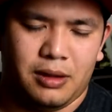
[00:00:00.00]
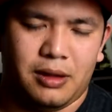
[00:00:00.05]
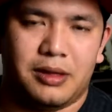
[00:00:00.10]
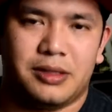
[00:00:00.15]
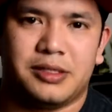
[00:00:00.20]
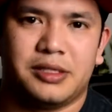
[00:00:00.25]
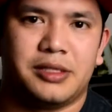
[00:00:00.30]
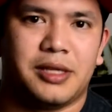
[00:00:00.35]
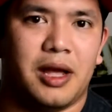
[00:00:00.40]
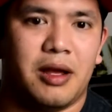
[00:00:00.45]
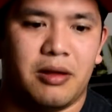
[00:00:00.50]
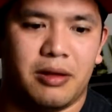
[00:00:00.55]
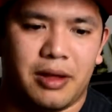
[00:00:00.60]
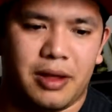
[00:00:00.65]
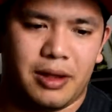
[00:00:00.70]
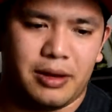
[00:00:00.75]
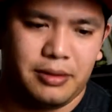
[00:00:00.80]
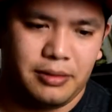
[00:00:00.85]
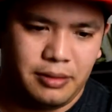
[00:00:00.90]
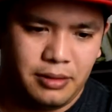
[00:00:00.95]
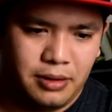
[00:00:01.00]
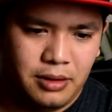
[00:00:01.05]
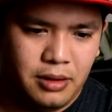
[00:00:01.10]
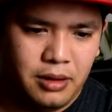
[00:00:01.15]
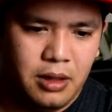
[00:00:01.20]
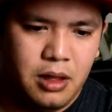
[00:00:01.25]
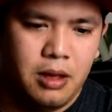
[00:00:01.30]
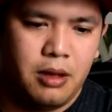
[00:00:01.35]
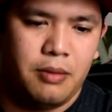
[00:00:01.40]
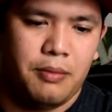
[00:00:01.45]
style guide.
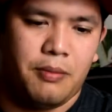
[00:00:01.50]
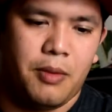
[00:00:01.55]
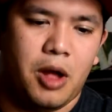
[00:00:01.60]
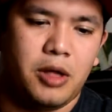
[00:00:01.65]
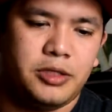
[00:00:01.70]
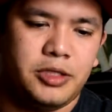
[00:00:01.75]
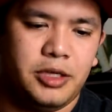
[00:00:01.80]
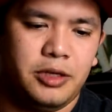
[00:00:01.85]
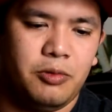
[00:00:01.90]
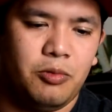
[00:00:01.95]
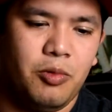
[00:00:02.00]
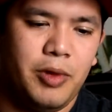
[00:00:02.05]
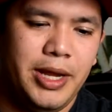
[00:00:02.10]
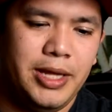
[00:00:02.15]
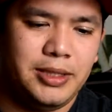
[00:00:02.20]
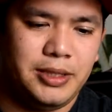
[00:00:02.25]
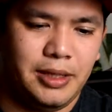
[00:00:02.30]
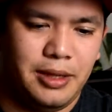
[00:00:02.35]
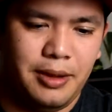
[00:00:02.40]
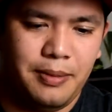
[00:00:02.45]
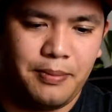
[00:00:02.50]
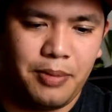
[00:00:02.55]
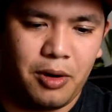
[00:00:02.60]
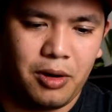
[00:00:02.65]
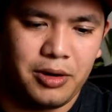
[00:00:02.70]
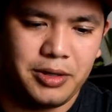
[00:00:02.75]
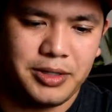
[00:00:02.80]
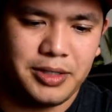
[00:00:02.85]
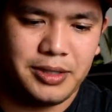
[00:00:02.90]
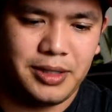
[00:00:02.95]
Malted wheat
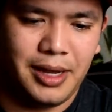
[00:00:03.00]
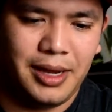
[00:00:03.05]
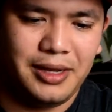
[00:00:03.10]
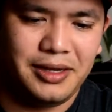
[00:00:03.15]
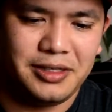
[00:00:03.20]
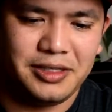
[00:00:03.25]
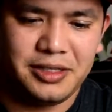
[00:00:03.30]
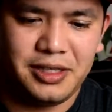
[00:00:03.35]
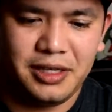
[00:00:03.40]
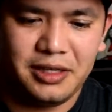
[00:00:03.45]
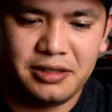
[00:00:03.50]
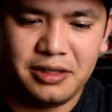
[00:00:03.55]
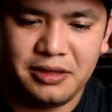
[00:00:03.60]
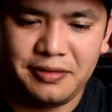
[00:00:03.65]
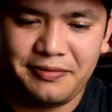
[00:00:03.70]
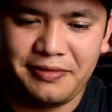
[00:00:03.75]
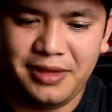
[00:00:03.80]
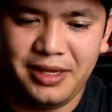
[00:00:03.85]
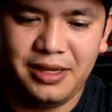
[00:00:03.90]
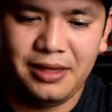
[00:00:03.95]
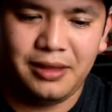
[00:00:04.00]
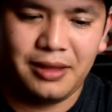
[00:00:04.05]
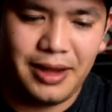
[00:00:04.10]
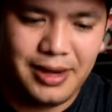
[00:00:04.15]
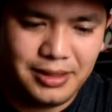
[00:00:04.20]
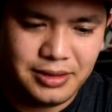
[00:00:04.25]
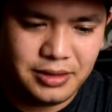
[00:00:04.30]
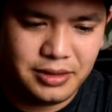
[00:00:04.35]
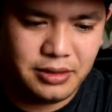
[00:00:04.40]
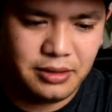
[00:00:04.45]
imparts a distinctively
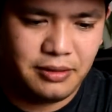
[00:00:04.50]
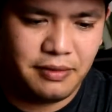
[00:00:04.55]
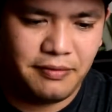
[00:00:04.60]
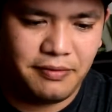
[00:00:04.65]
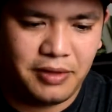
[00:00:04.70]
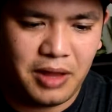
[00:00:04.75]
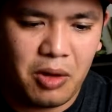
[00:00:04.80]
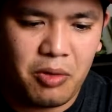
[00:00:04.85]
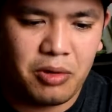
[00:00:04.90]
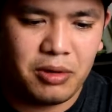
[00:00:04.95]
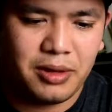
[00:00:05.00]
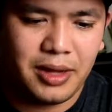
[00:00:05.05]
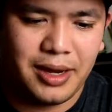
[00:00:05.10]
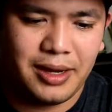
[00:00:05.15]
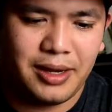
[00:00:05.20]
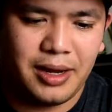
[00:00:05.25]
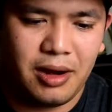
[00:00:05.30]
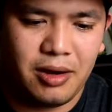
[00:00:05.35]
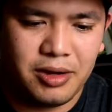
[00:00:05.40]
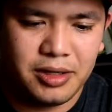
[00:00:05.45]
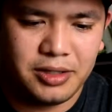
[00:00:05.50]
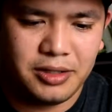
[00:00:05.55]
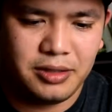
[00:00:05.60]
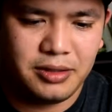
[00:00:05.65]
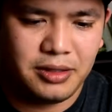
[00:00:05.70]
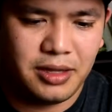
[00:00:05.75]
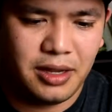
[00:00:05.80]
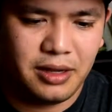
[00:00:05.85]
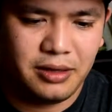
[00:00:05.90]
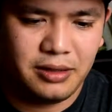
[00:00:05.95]
light, flour-like character
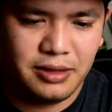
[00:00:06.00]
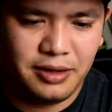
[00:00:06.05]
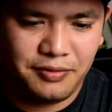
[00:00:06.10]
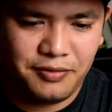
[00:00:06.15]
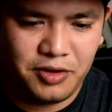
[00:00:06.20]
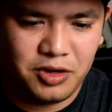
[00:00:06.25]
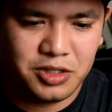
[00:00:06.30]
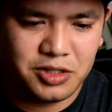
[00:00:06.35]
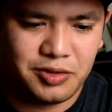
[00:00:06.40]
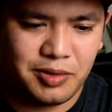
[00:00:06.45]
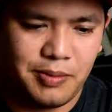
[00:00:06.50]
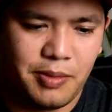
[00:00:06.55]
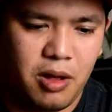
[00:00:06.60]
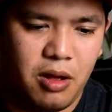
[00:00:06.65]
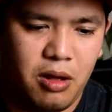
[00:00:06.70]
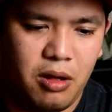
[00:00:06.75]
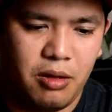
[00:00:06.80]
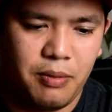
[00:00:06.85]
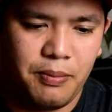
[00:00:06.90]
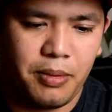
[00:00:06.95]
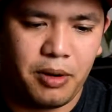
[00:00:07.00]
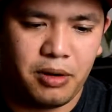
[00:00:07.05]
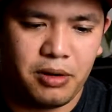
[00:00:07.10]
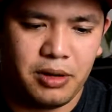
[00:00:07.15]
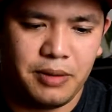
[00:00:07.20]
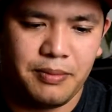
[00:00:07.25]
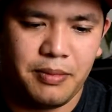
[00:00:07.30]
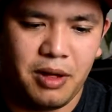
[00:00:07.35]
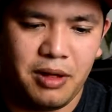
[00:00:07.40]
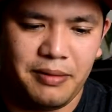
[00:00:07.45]
that differs from all
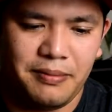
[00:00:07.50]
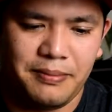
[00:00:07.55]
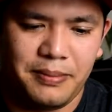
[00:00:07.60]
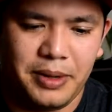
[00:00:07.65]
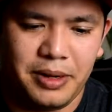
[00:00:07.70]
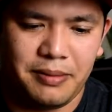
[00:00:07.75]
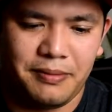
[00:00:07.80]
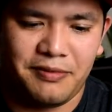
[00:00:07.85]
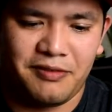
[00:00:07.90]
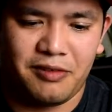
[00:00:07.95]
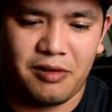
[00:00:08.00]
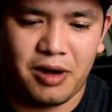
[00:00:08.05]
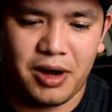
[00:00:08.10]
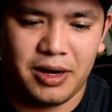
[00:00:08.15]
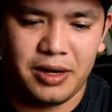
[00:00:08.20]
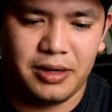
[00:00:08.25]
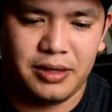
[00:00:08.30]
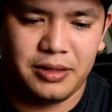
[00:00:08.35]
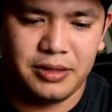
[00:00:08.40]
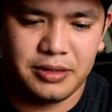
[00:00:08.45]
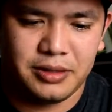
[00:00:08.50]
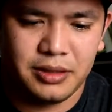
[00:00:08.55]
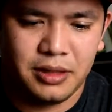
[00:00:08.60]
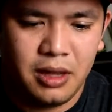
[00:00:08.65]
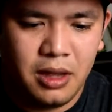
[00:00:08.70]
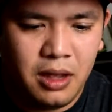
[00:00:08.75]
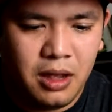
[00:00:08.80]
barley malt beer varieties.